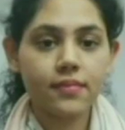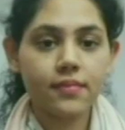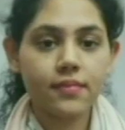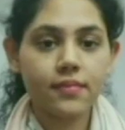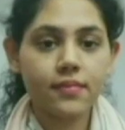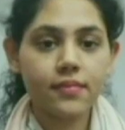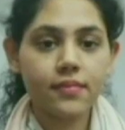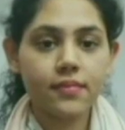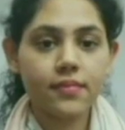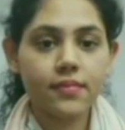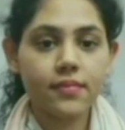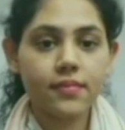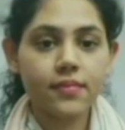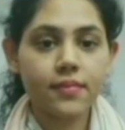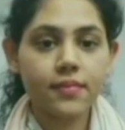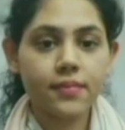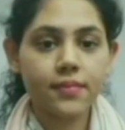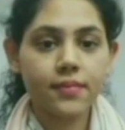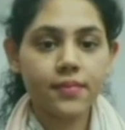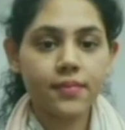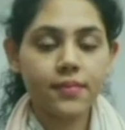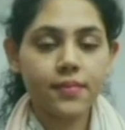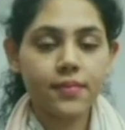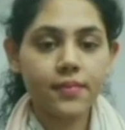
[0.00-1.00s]

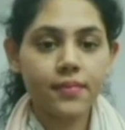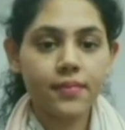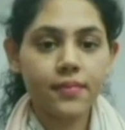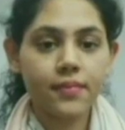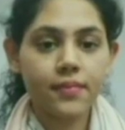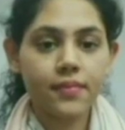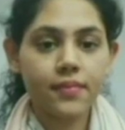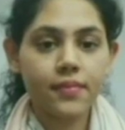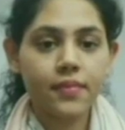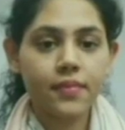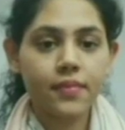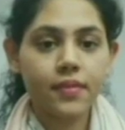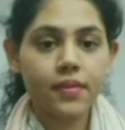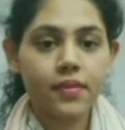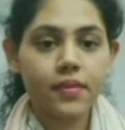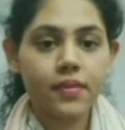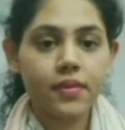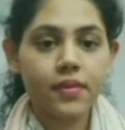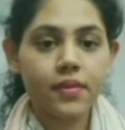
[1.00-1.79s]
(no one is talking)